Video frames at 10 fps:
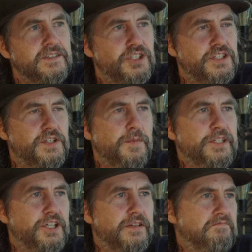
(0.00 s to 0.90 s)
just so
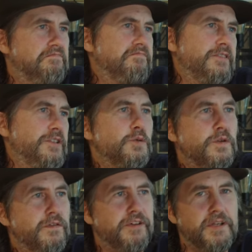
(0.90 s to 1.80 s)
much
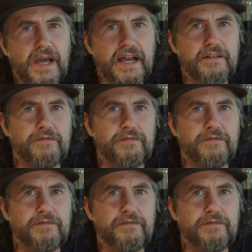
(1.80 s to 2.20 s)
cool feedback